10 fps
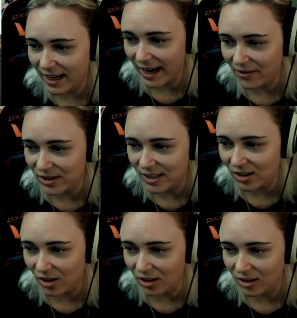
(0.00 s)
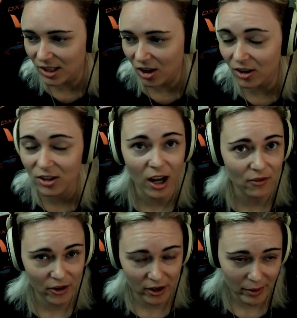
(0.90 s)
have installed are not
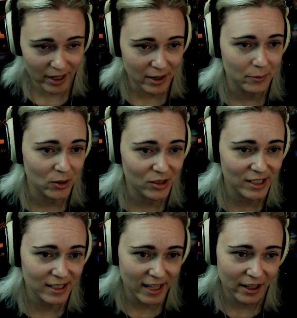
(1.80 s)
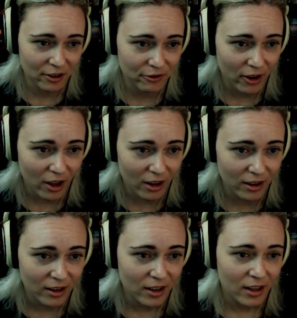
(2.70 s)
very many. Birds in
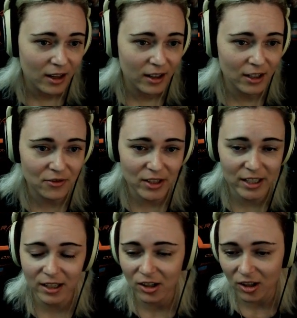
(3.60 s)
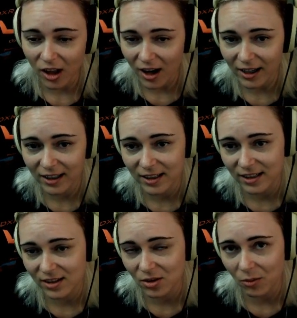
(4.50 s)
Daggerfall, Convenient clock. This
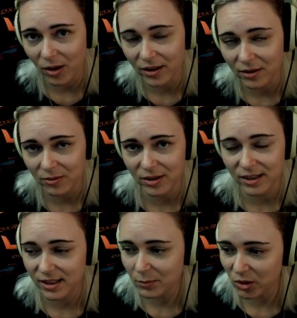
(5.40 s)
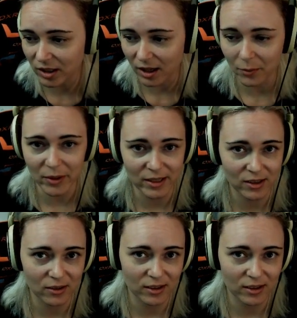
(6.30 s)
is the one that was put the compass